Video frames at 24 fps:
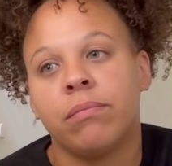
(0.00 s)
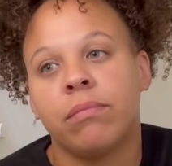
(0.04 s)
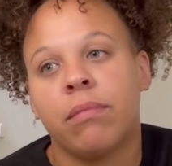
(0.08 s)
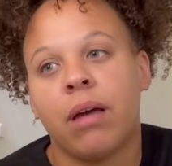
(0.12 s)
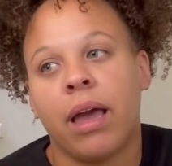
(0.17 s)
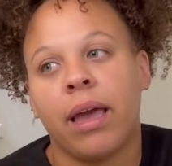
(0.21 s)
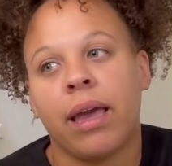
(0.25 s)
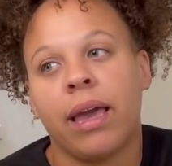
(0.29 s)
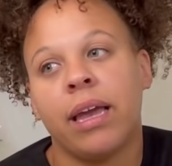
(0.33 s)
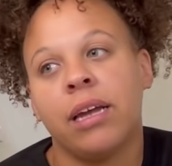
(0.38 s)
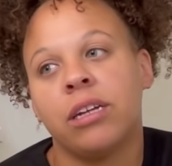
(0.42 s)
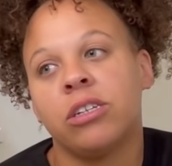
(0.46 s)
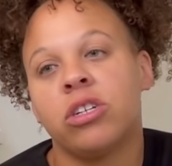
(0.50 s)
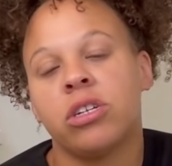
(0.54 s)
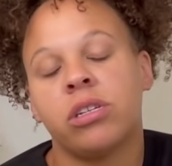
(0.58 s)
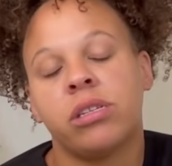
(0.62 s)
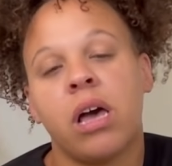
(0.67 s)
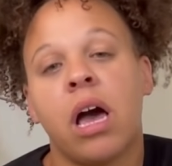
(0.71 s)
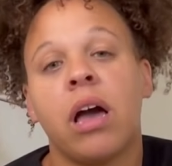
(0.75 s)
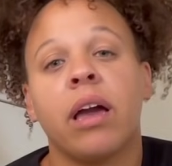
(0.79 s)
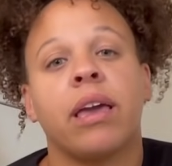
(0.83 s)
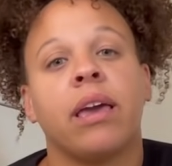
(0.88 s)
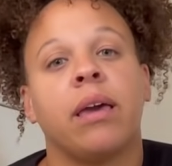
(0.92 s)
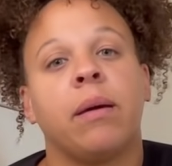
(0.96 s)
I can't just
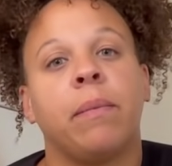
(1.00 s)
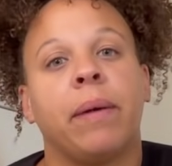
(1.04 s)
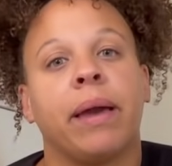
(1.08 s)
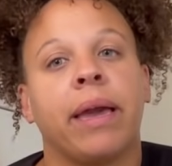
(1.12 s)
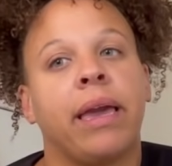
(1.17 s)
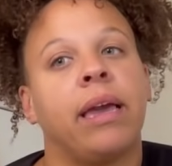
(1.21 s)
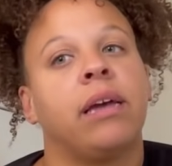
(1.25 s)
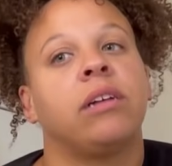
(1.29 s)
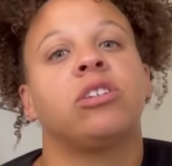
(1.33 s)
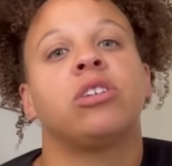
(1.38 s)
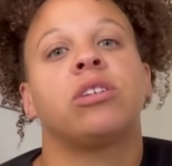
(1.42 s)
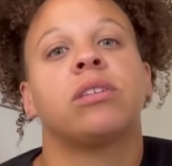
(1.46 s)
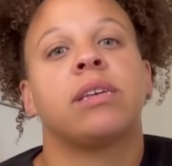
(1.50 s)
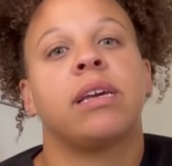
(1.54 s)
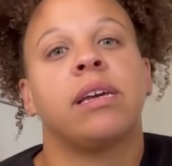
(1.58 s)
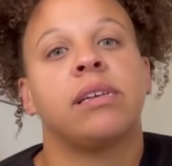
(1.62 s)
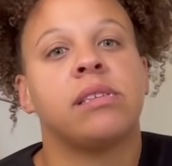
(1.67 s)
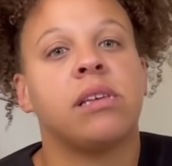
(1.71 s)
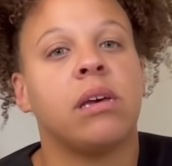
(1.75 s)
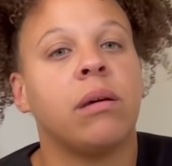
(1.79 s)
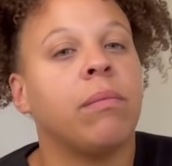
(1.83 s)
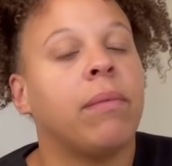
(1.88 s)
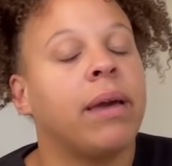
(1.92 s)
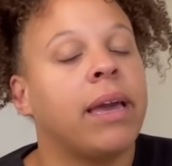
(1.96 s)
hug him. I can't just kiss
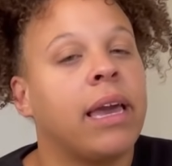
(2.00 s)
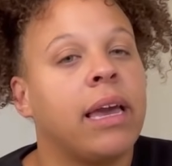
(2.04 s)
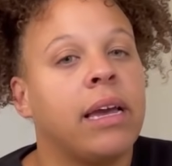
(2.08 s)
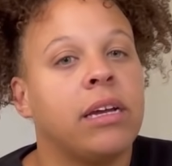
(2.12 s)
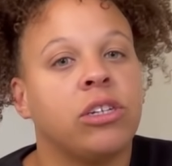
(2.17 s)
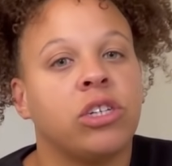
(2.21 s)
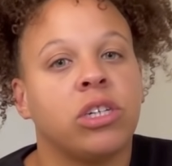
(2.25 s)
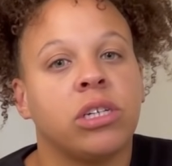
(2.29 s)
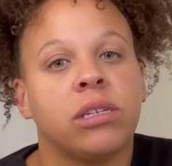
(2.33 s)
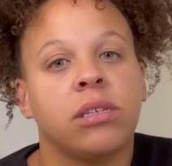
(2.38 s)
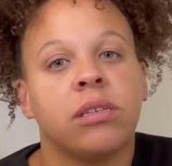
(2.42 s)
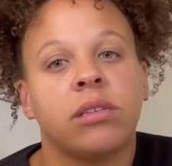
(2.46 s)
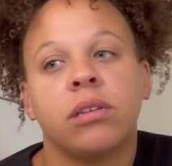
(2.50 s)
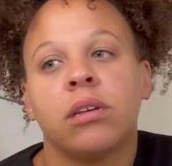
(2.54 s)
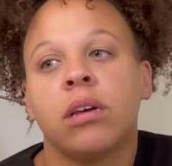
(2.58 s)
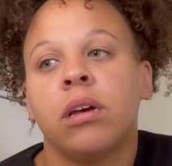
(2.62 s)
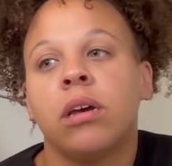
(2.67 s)
him. I can't just